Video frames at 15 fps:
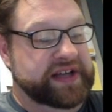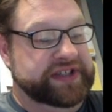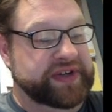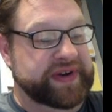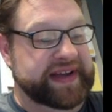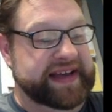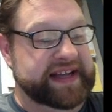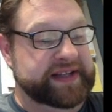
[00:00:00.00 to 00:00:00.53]

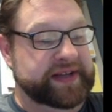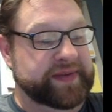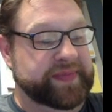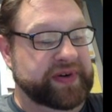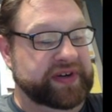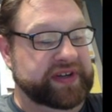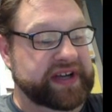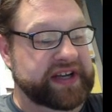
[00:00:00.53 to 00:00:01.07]
So to get to
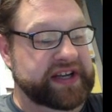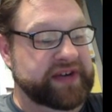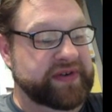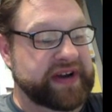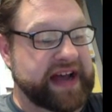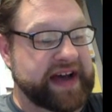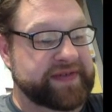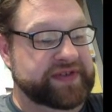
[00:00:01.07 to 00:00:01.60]
Berlin, you
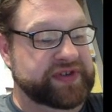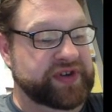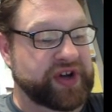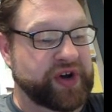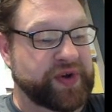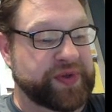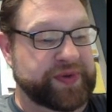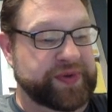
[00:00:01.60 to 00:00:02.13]
would have to
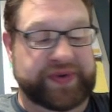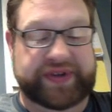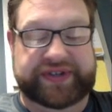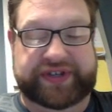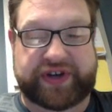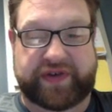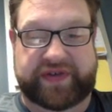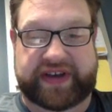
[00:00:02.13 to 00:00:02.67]
go through the
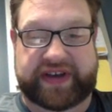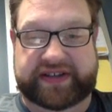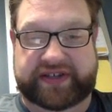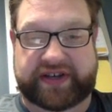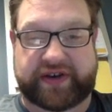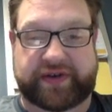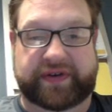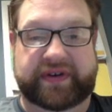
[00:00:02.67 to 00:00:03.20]
Soviet
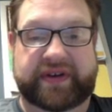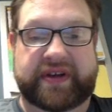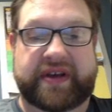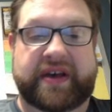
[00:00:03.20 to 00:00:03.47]
zone.